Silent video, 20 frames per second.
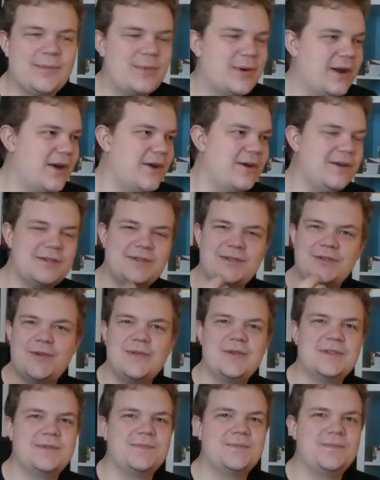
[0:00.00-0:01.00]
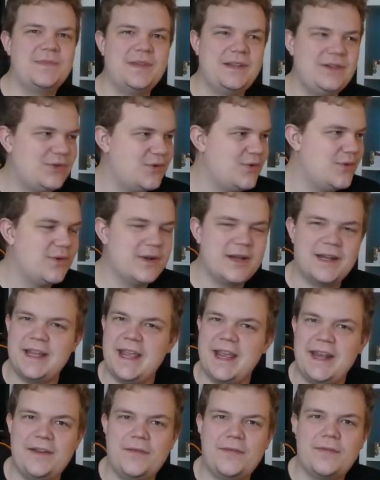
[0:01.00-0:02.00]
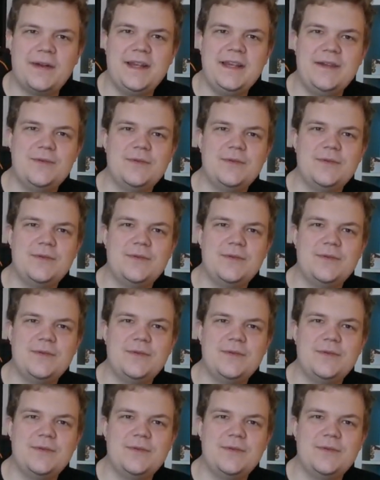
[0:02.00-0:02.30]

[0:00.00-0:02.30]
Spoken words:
But I also know some dude at 83